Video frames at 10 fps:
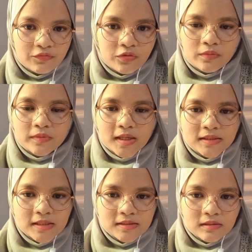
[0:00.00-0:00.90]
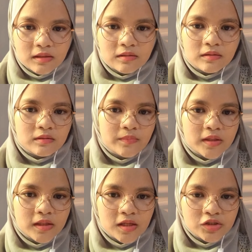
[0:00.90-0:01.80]
from digesting the
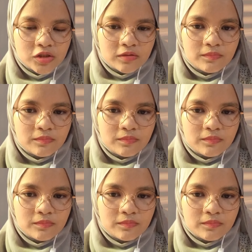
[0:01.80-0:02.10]
medication